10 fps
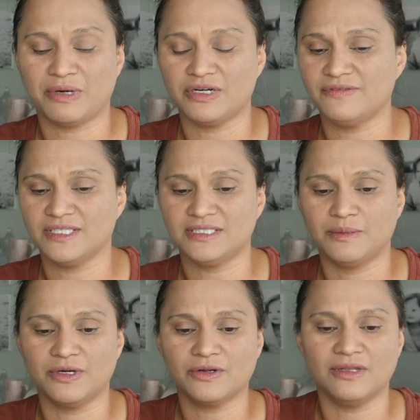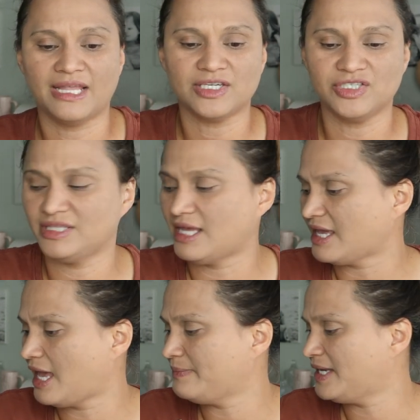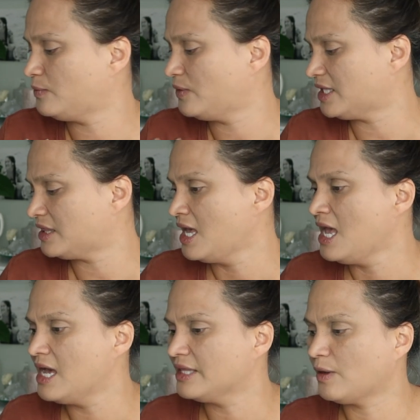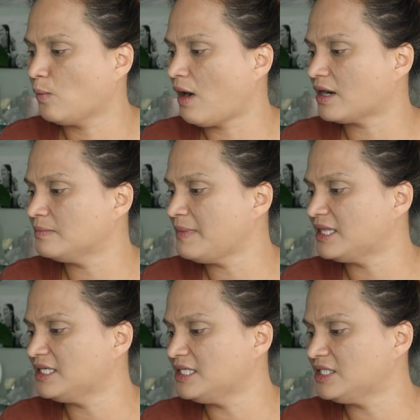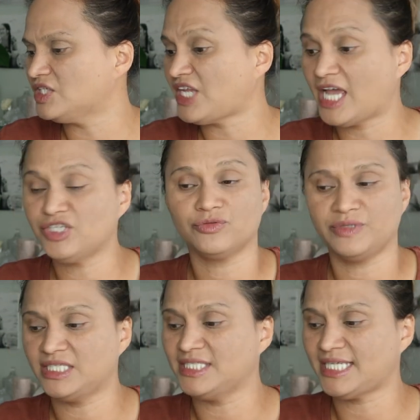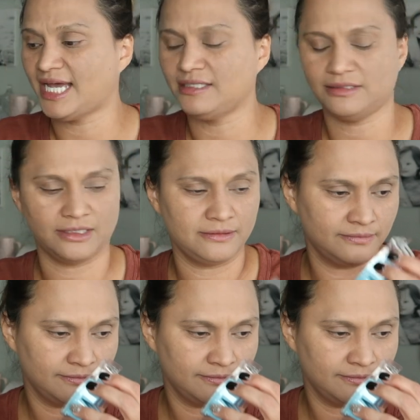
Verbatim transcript: part of the summer collection that came in with the watermelon tangerine scent.